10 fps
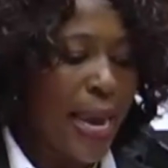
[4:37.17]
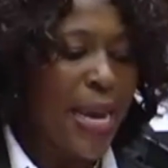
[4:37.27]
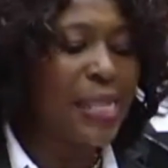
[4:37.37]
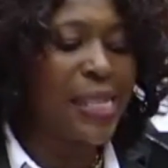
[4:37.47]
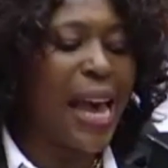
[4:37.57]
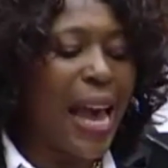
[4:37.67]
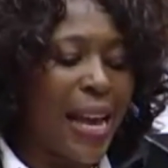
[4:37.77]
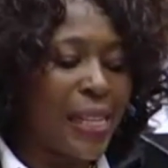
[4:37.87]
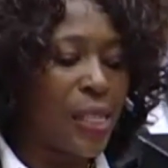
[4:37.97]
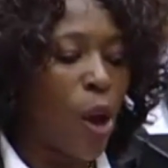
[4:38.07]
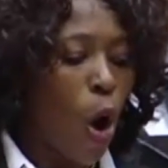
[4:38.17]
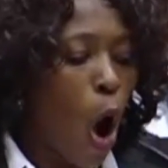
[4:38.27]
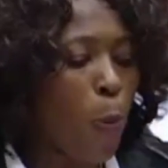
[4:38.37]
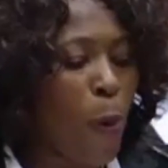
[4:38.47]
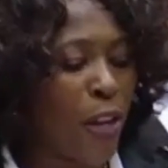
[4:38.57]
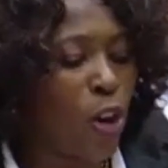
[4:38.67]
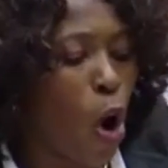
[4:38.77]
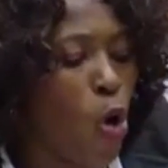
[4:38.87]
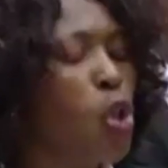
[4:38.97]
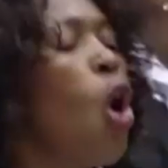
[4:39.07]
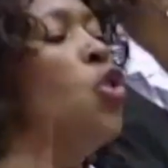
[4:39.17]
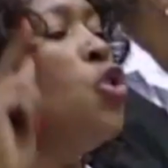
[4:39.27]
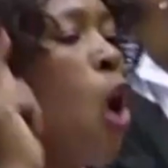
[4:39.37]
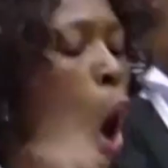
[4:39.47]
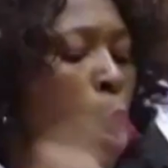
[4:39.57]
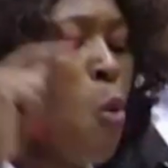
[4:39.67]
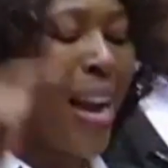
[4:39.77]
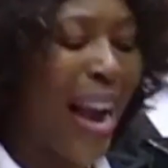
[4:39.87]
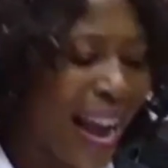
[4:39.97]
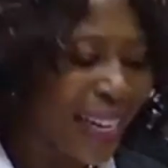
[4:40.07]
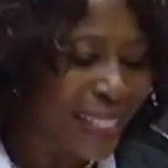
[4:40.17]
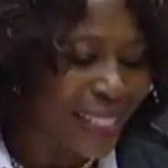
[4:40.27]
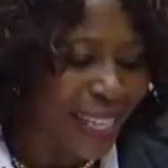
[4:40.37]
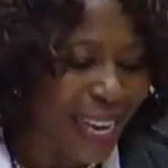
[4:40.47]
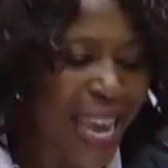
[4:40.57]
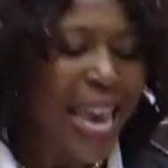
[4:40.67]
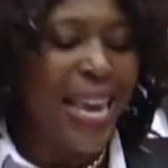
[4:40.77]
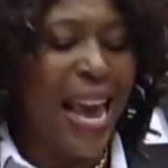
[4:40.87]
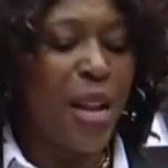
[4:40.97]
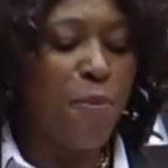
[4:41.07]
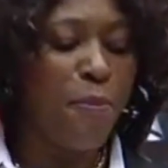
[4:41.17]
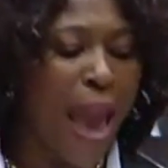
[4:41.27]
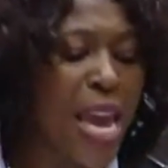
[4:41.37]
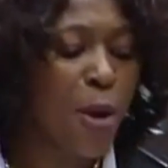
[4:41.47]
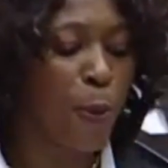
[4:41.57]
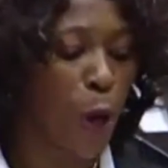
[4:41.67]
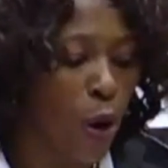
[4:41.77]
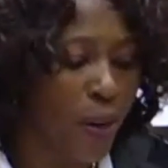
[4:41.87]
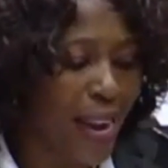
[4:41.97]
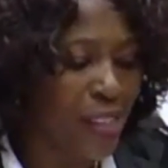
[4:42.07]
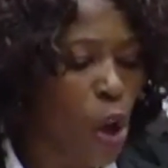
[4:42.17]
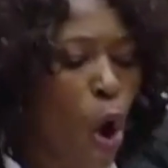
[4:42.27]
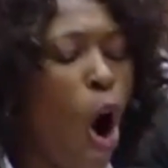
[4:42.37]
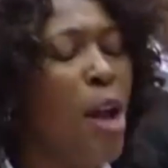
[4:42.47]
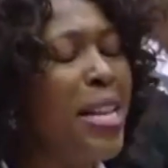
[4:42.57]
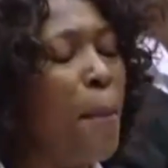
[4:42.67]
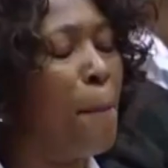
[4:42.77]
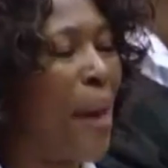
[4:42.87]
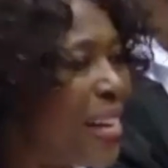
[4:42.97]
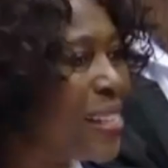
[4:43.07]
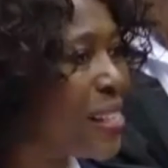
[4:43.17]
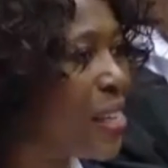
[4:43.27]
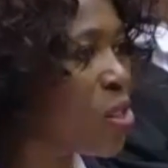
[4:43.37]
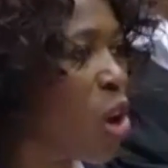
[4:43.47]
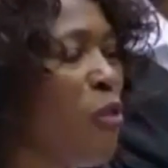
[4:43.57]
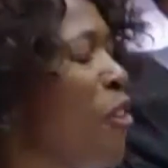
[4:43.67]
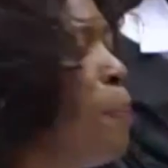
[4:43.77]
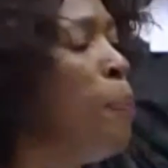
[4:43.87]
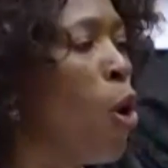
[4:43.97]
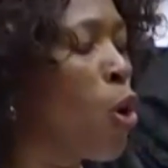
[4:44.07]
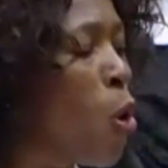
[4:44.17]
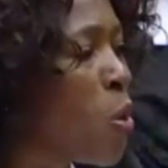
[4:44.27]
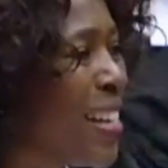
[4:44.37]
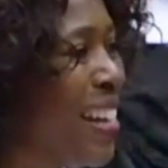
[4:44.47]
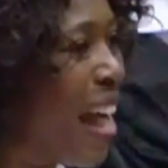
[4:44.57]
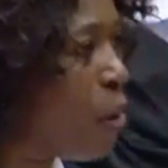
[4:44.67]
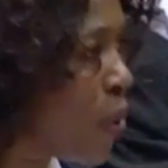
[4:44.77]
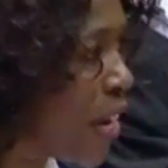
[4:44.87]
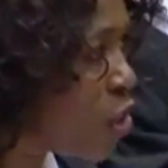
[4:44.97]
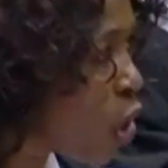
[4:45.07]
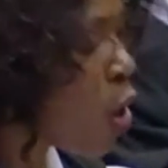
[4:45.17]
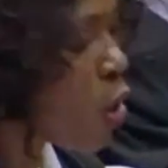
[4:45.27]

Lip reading: He says, open quote, "No country can make progress on the basis of a borrowed language,"